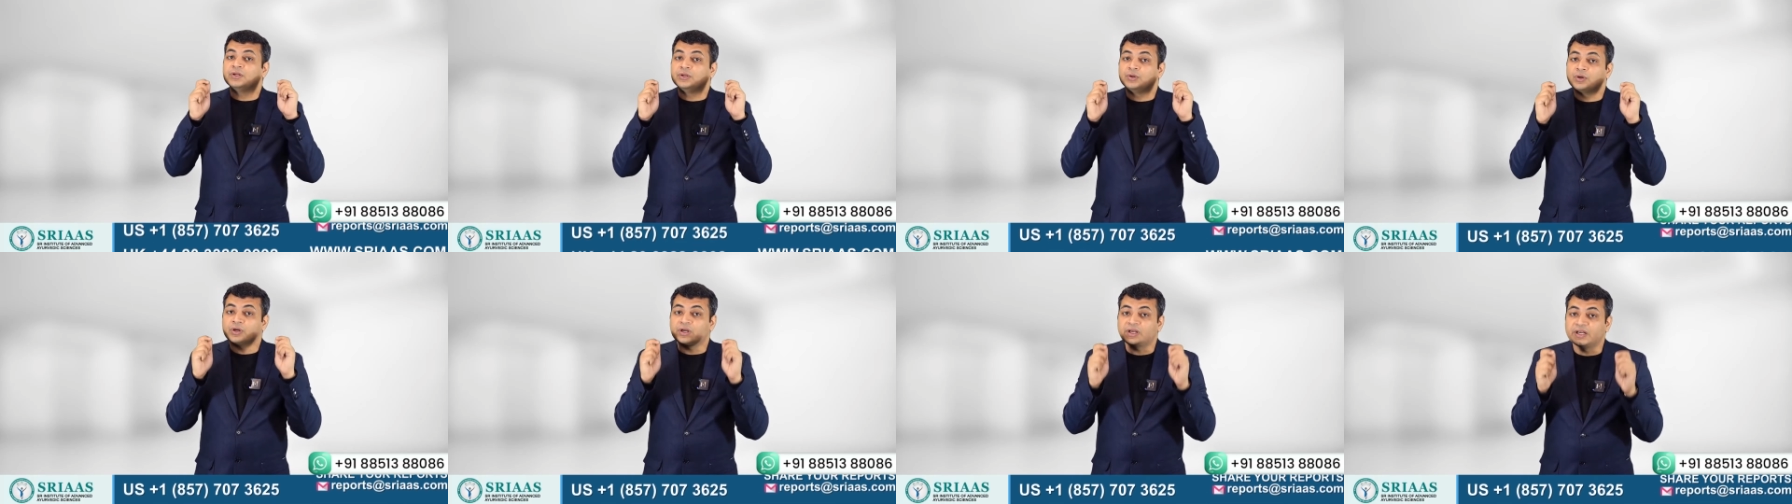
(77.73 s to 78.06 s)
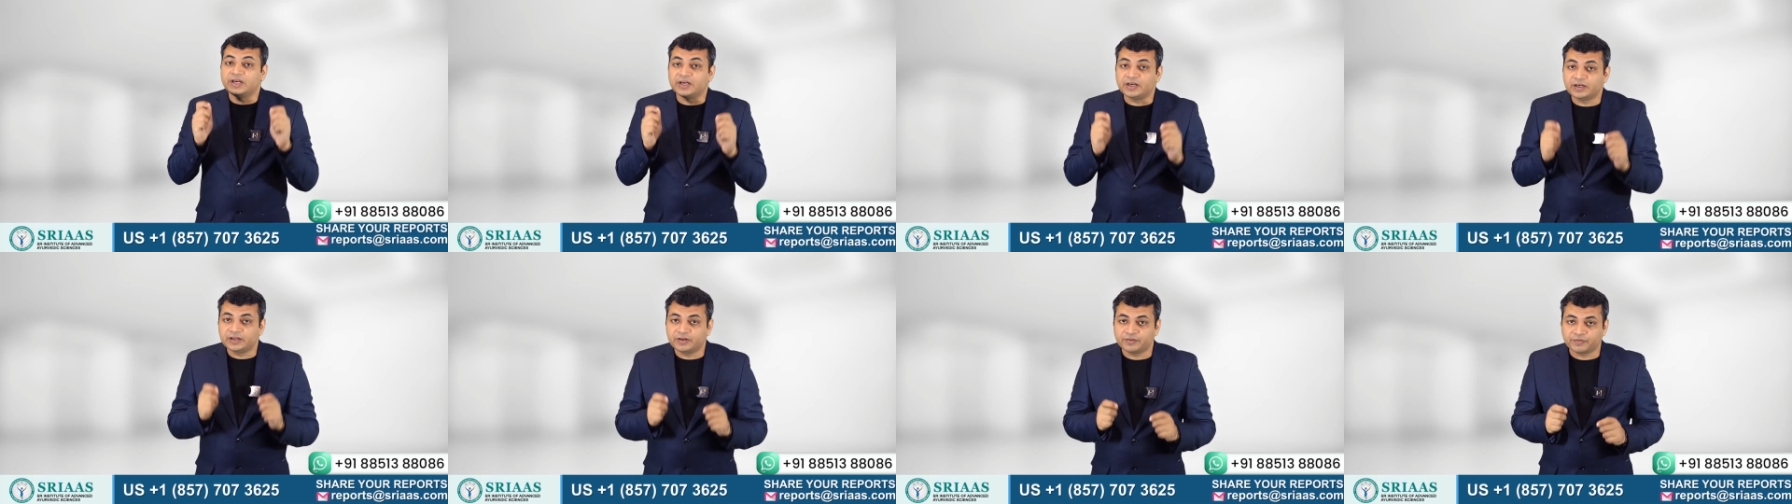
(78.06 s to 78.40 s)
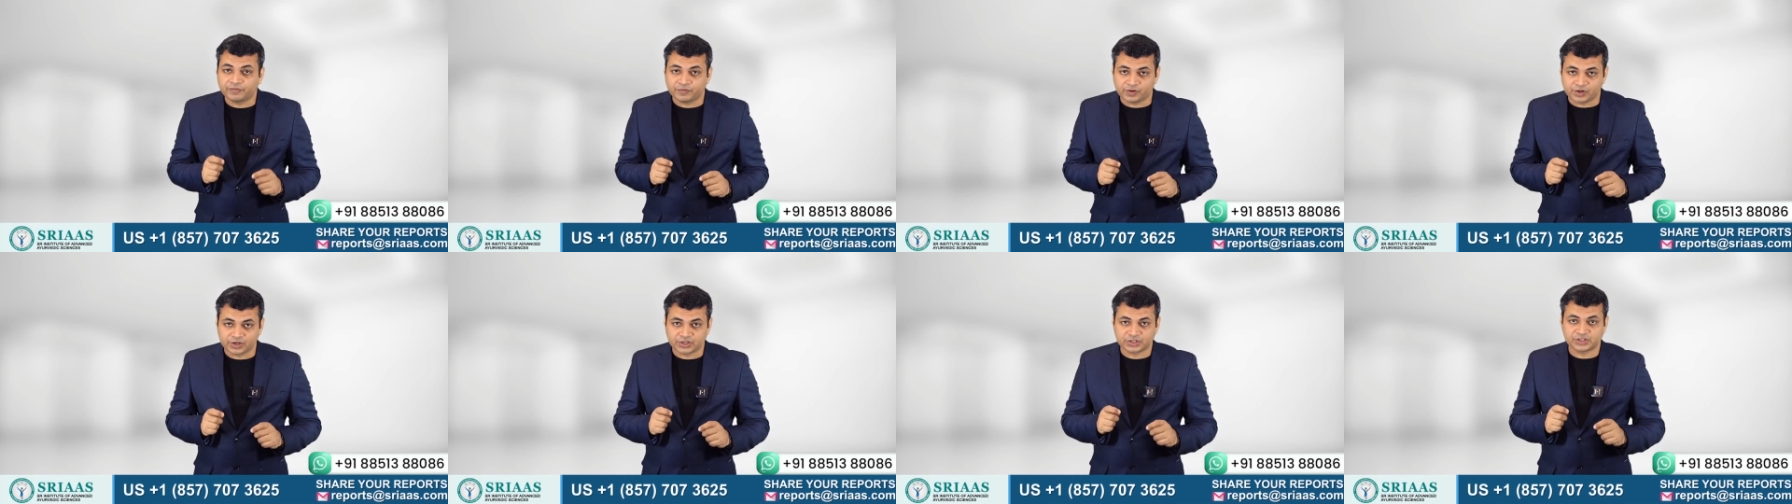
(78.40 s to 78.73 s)
your kidney
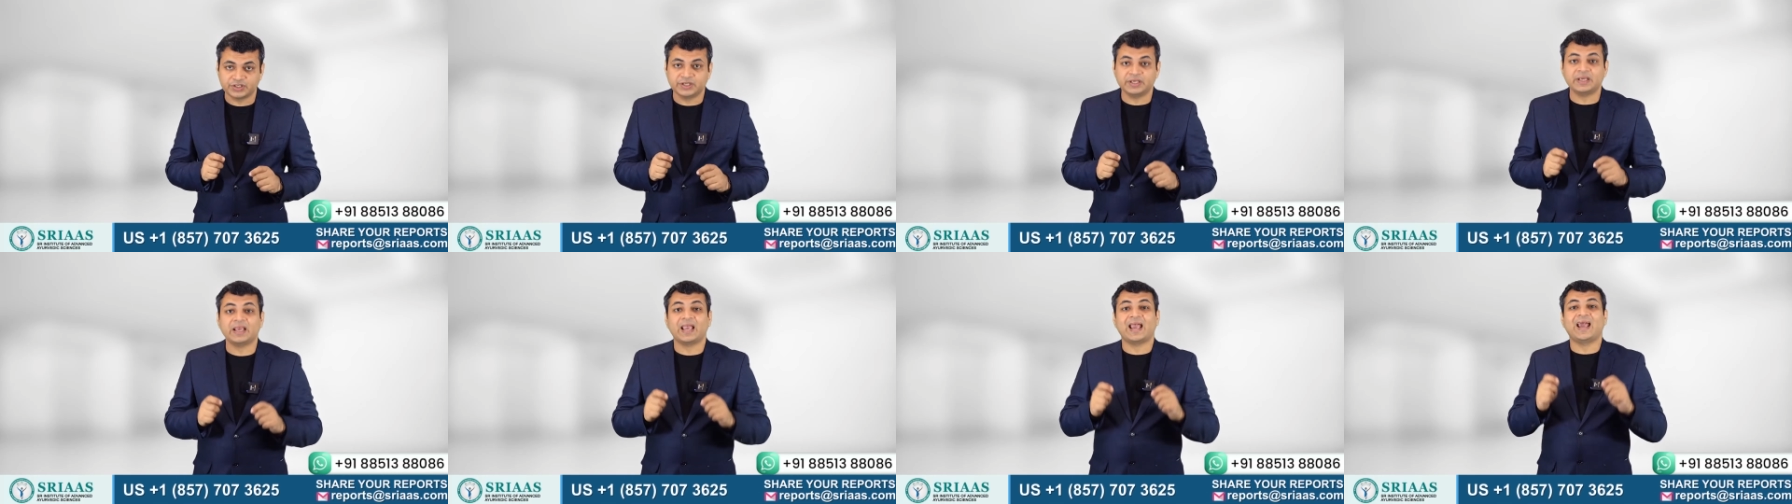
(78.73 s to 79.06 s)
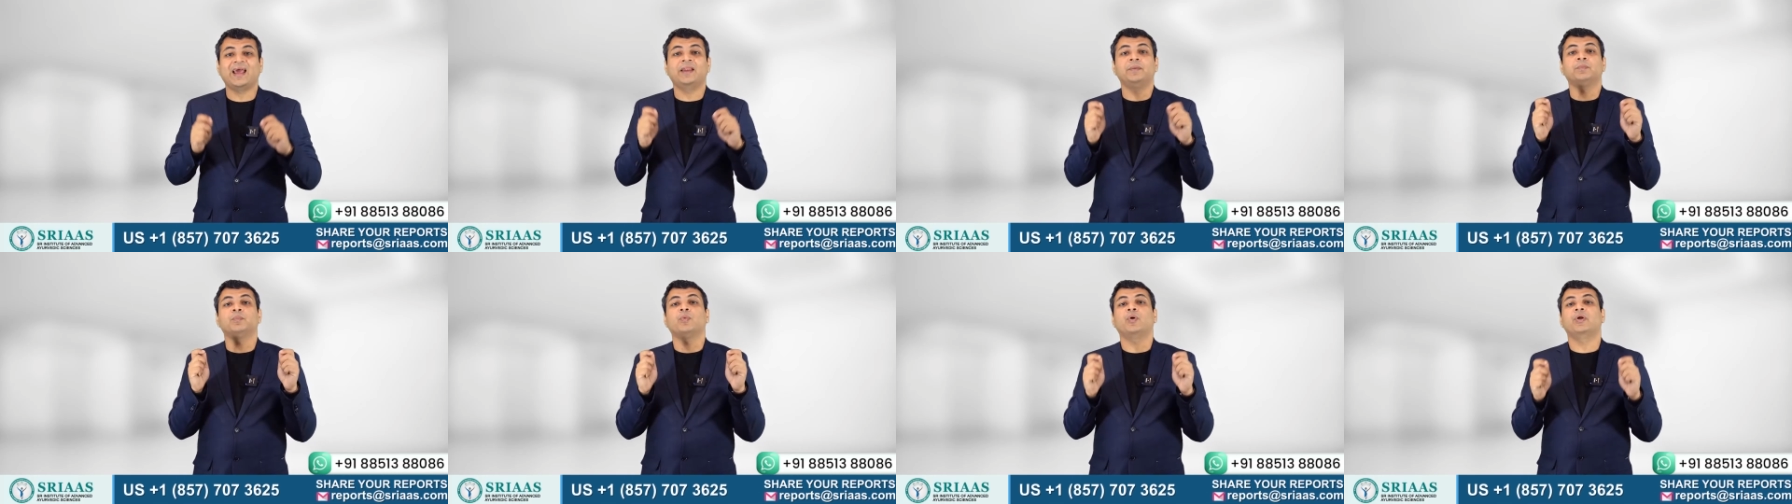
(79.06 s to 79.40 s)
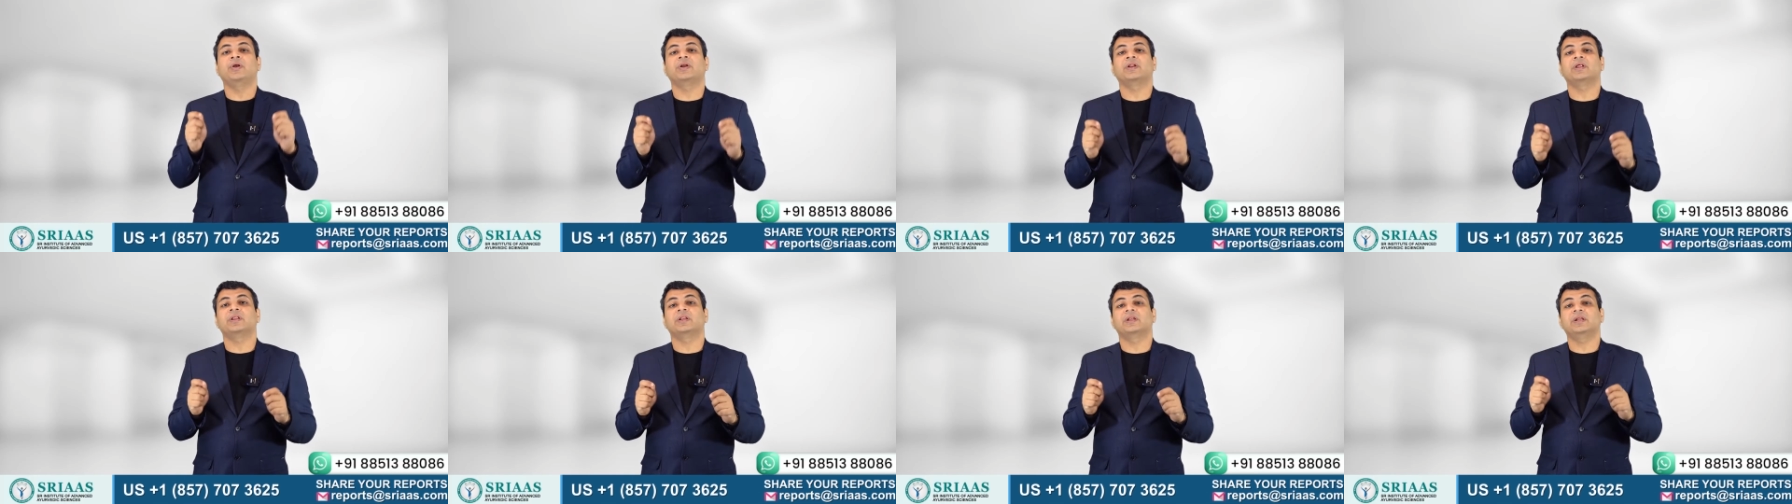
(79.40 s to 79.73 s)
functioning and
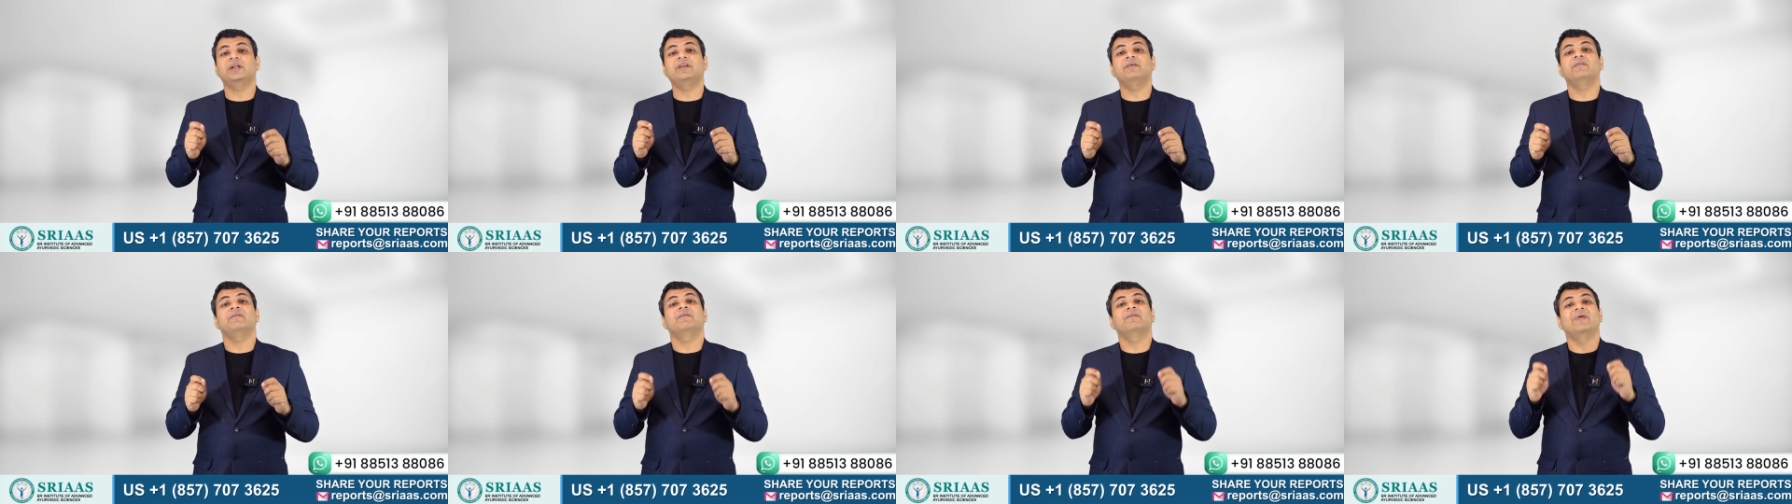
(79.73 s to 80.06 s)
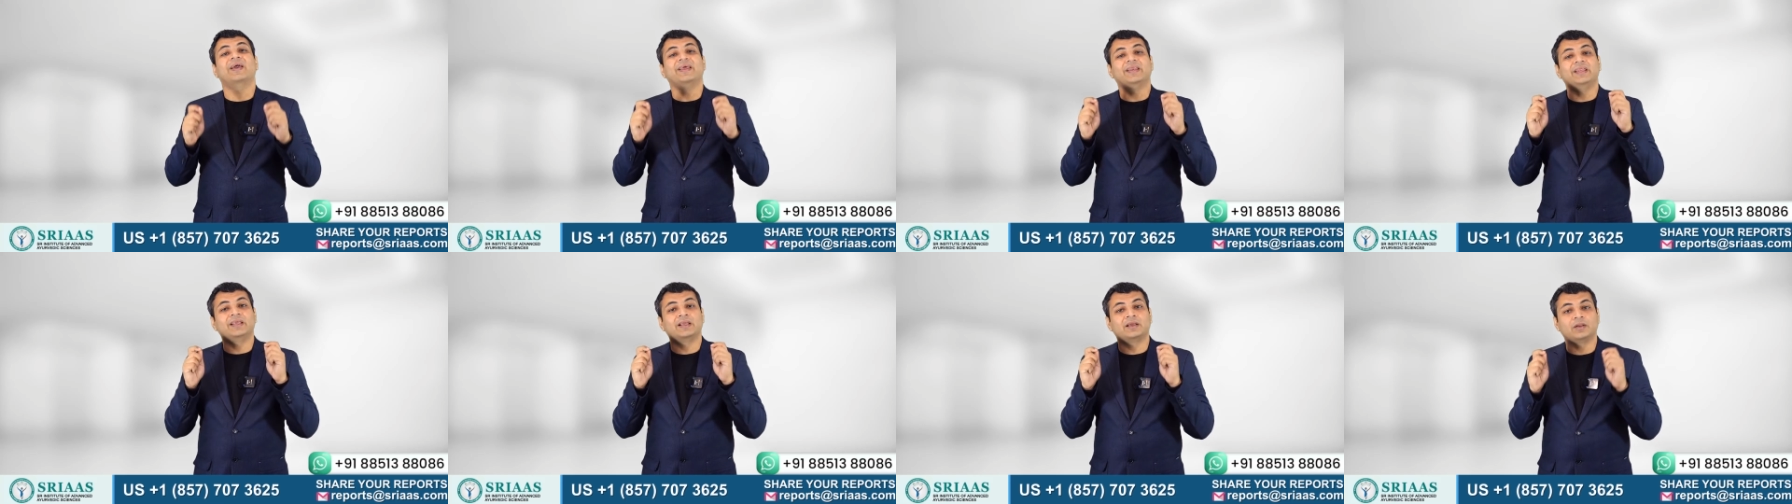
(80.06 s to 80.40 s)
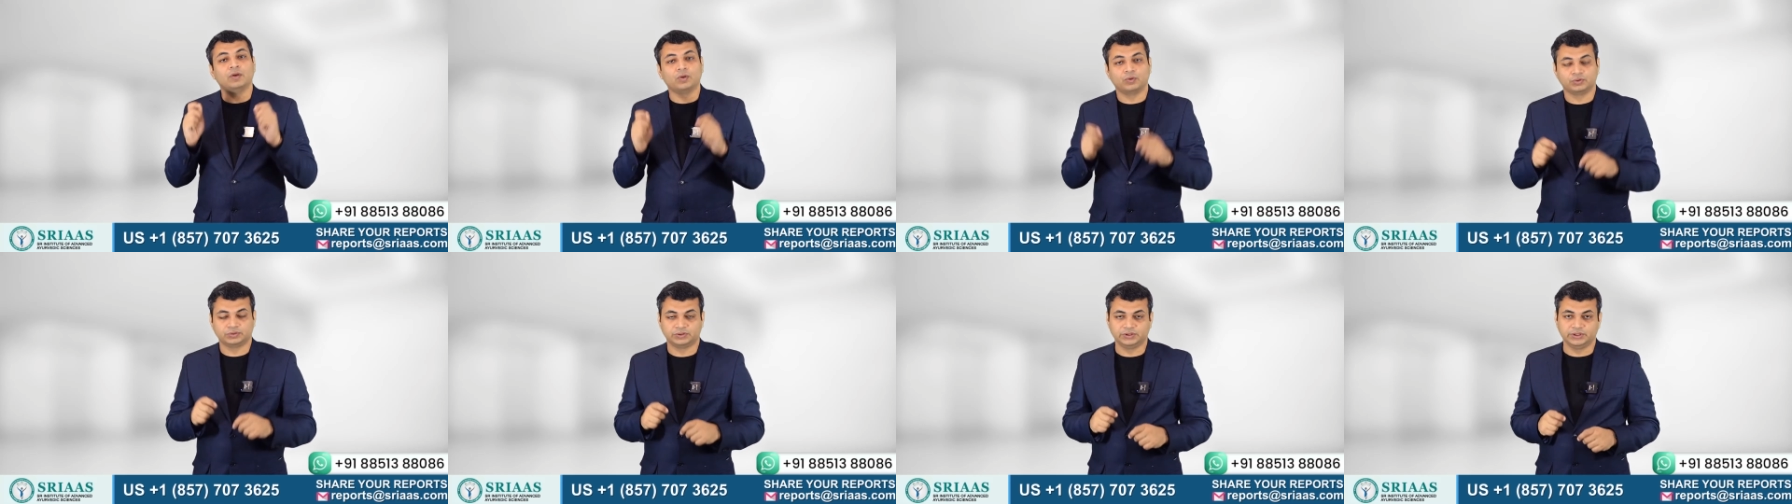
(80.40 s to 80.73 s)
monitor it very
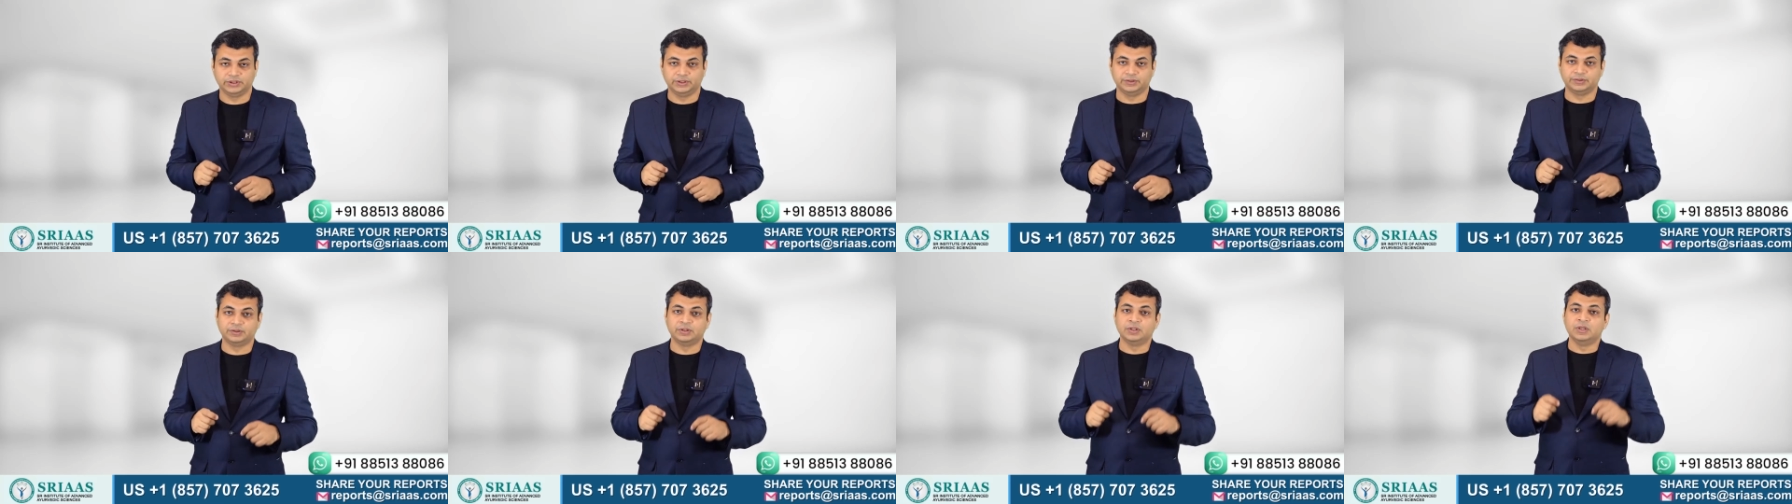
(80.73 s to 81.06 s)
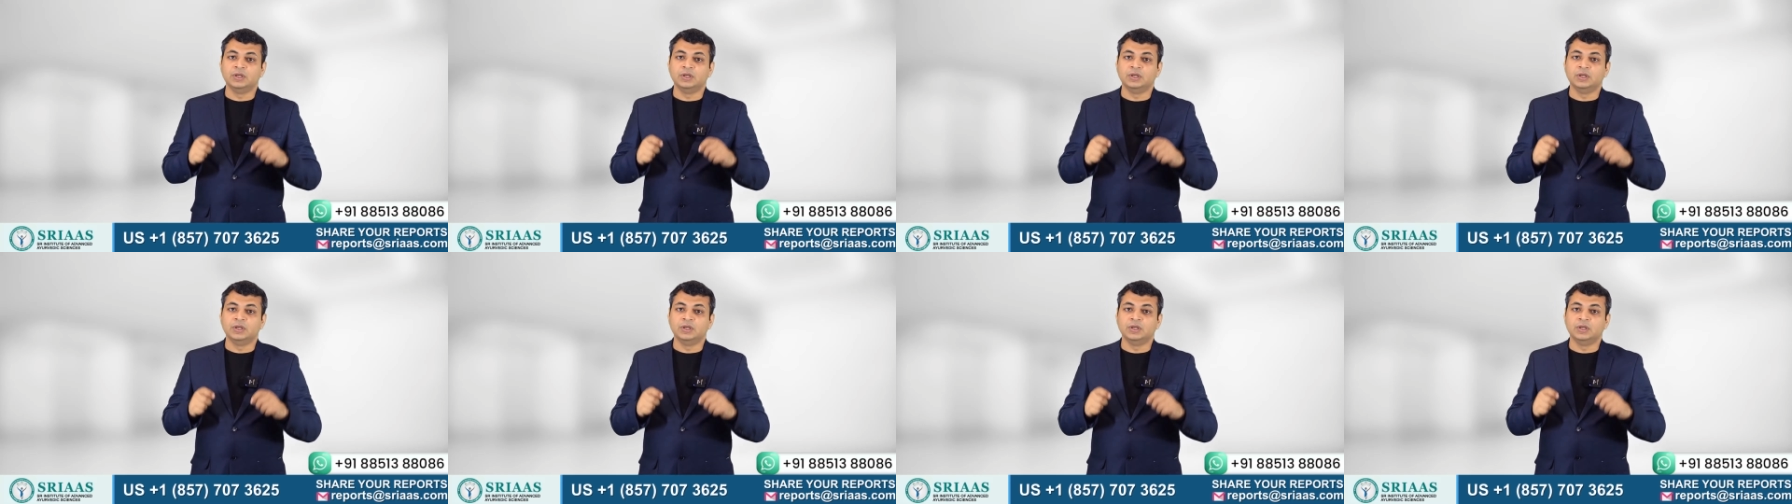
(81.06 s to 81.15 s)
closely.